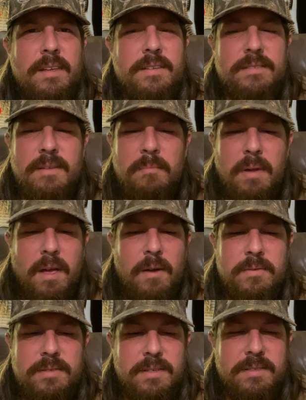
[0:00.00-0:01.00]

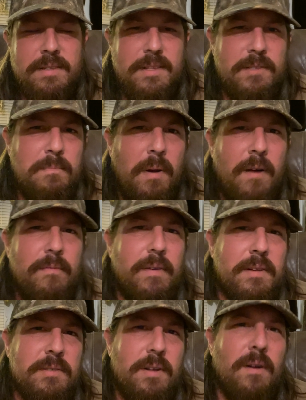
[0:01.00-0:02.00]
symbiosis, in this
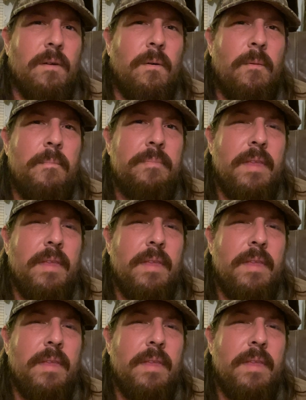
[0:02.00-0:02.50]
perfect circle.